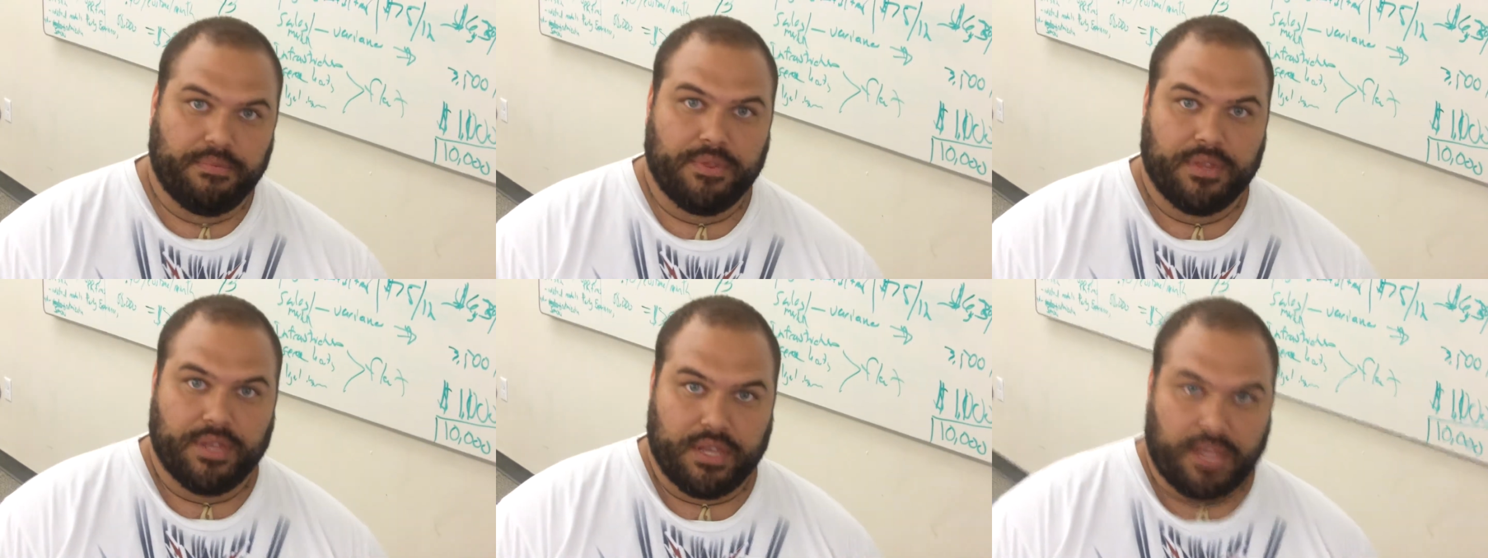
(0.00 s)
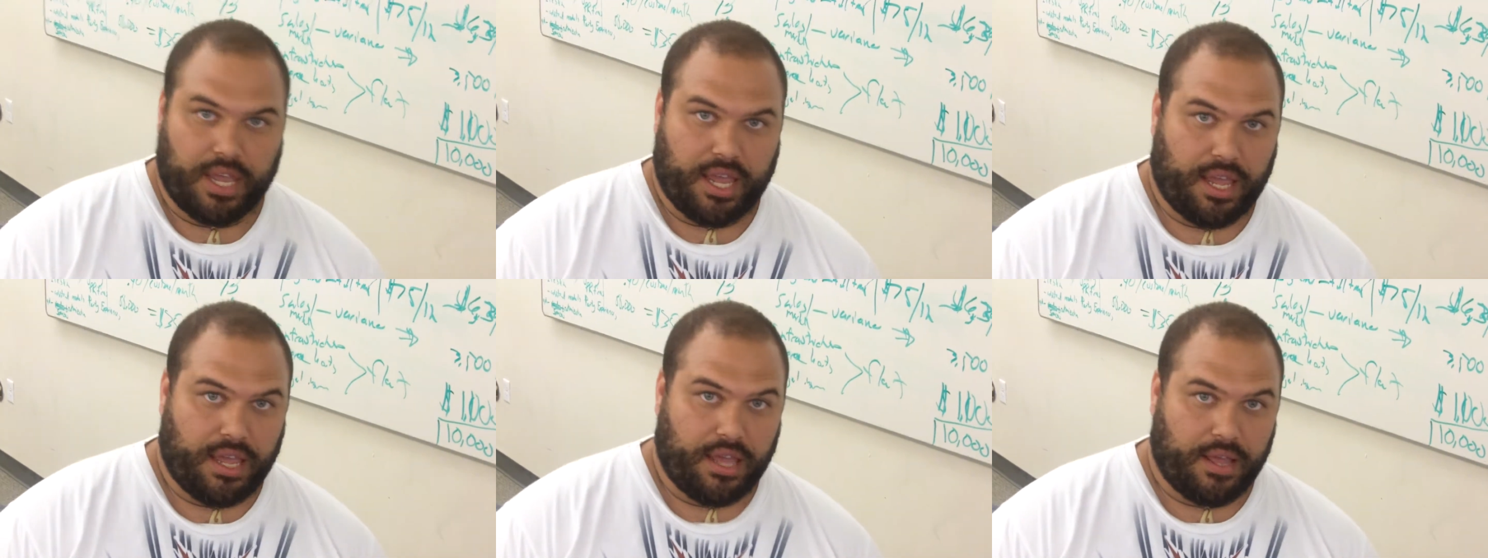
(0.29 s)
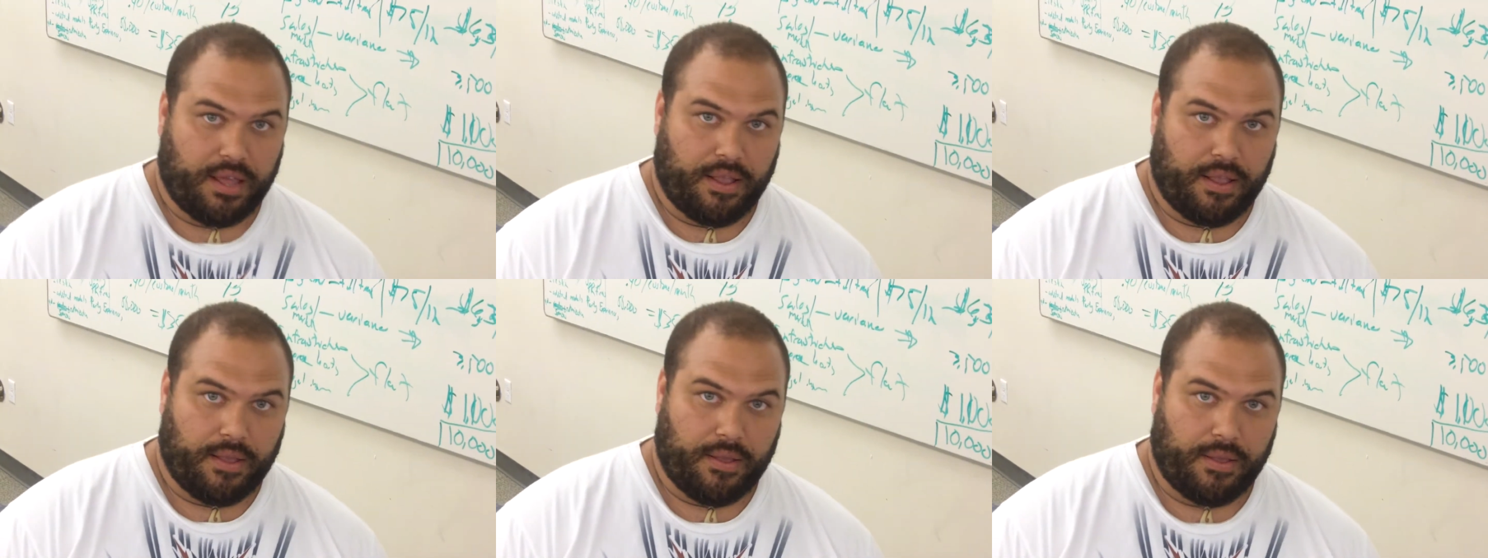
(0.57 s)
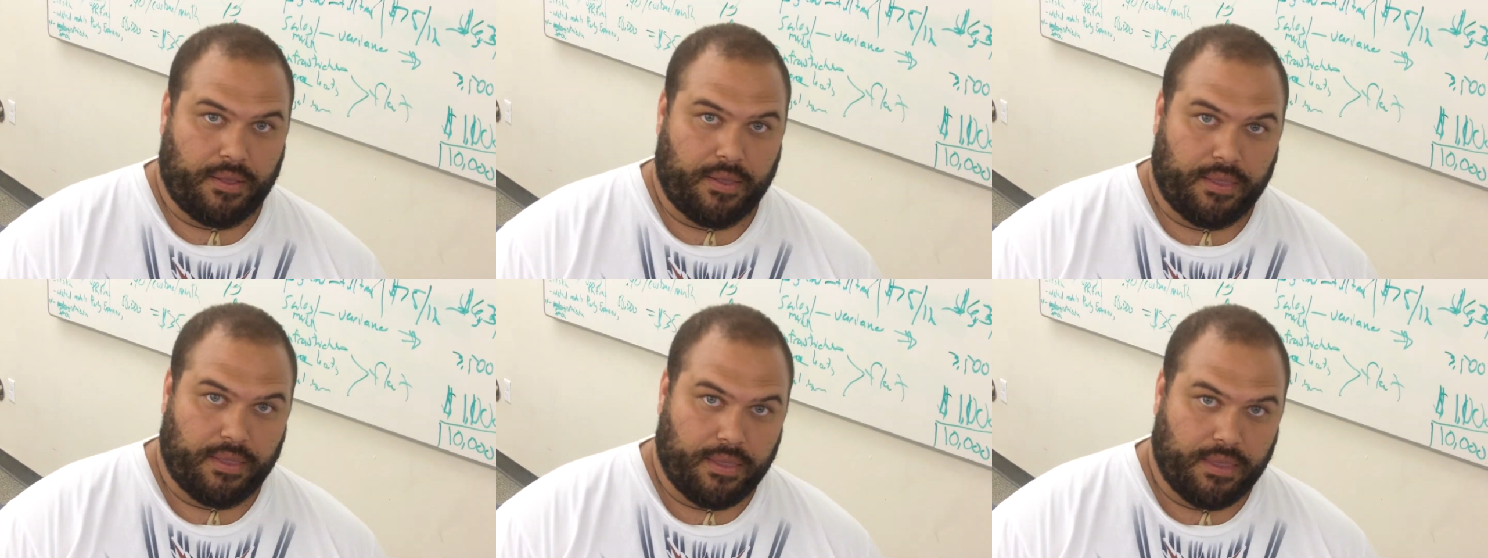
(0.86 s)
And what did you
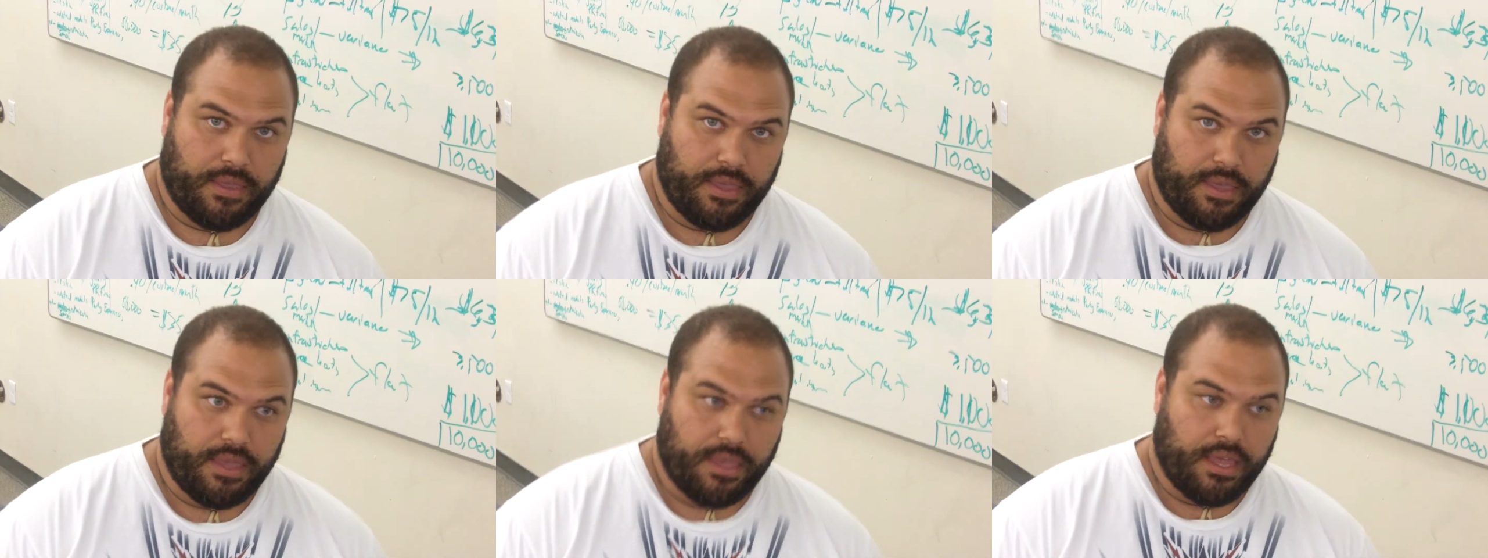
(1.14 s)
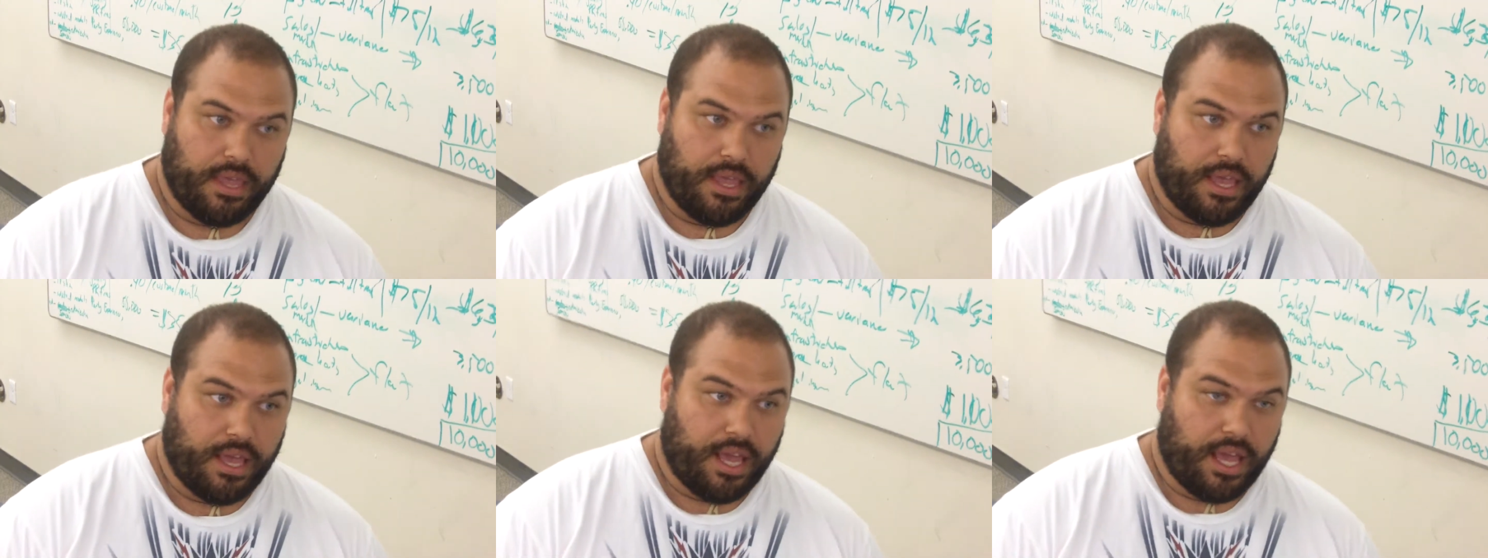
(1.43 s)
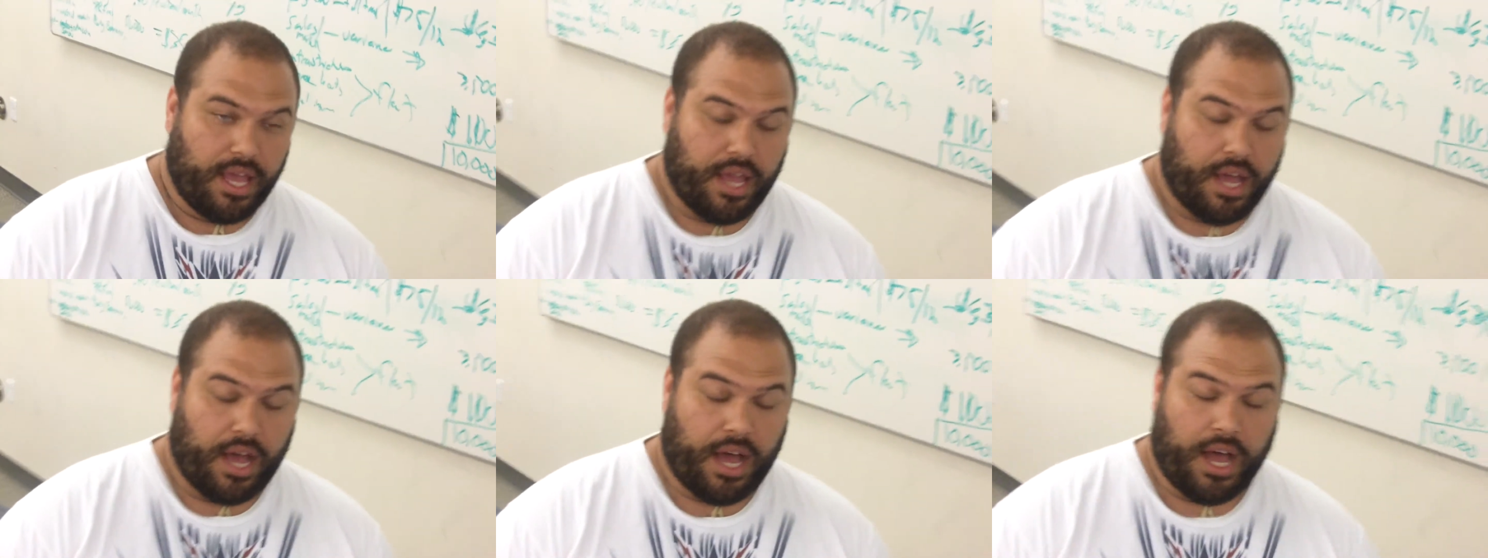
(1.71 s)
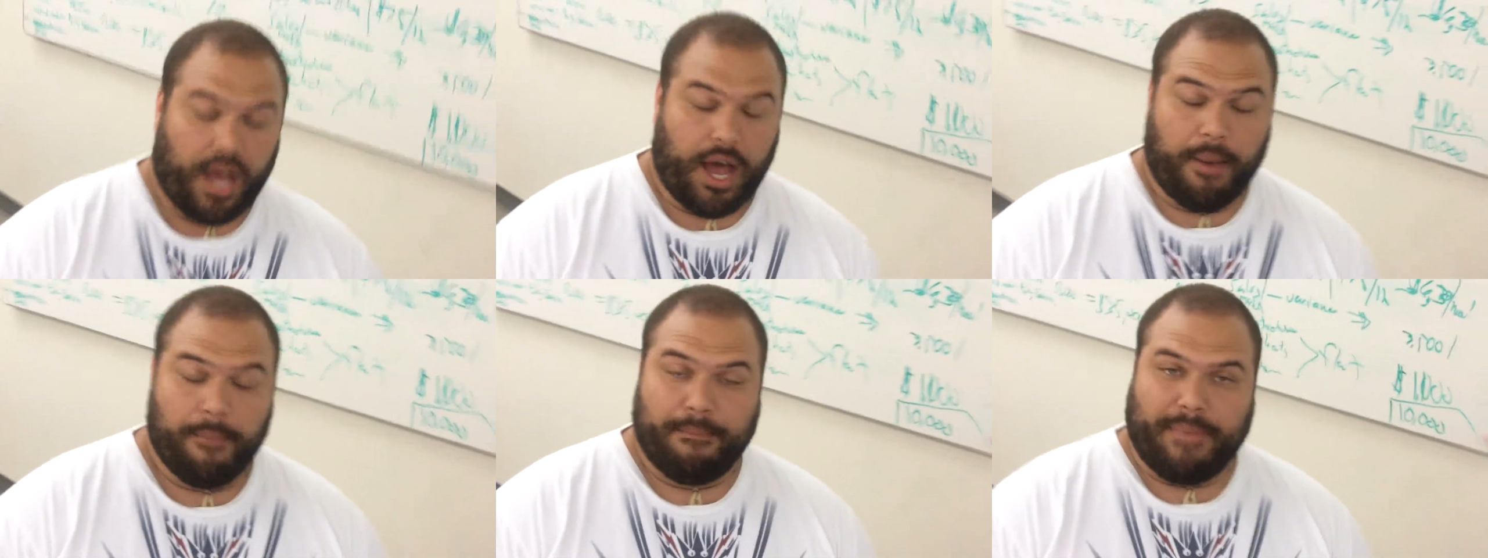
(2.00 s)
think of the weekend?
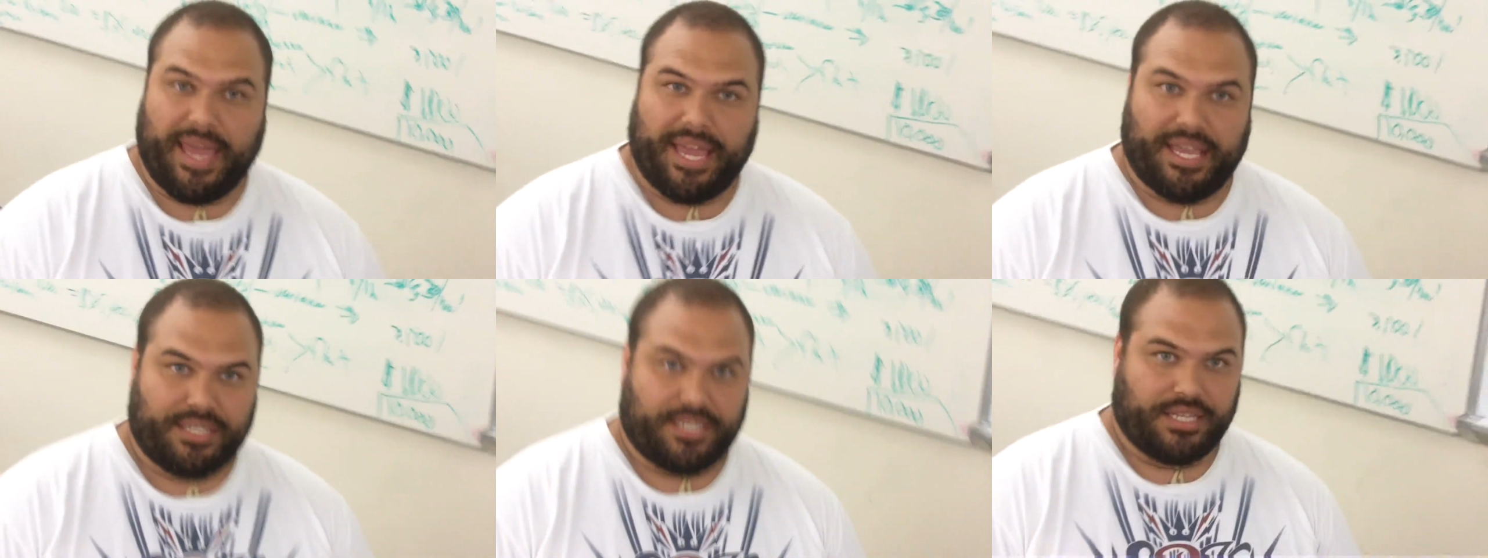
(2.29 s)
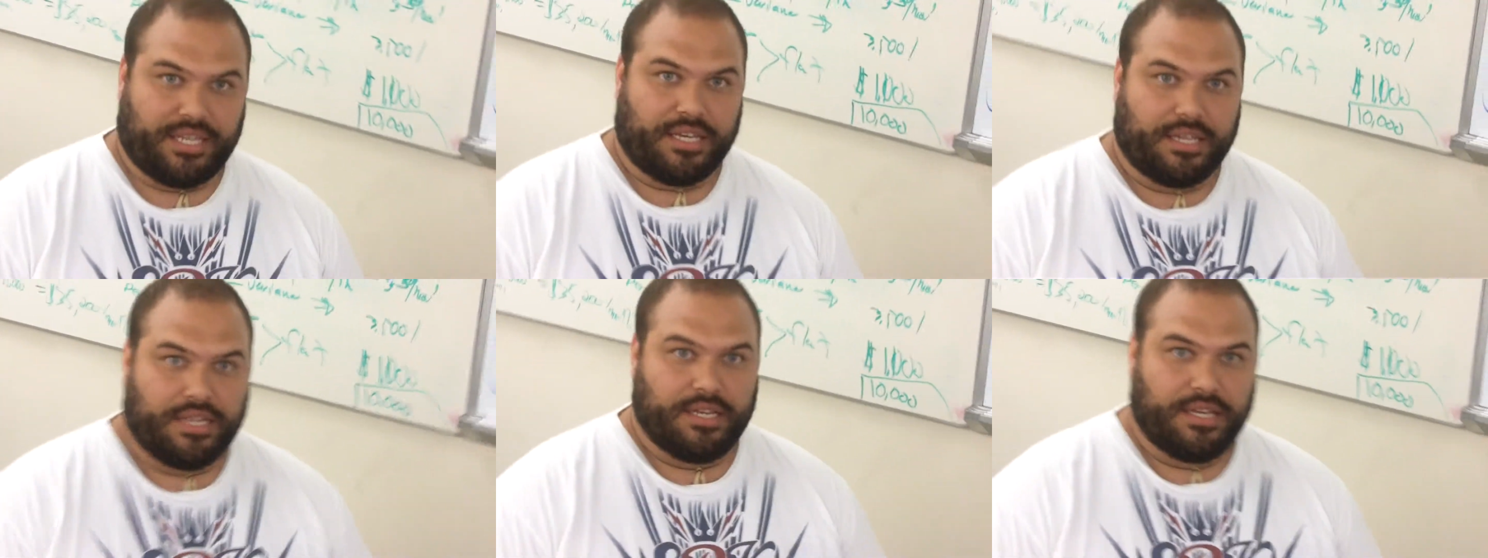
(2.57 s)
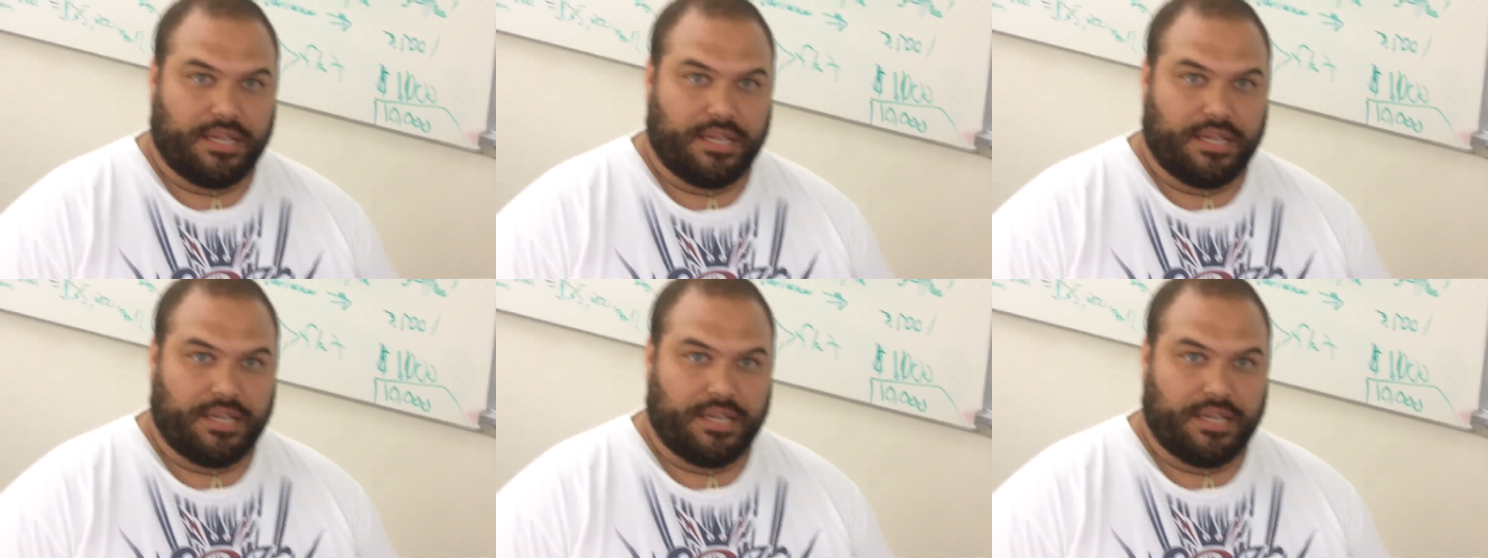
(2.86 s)
Amazing.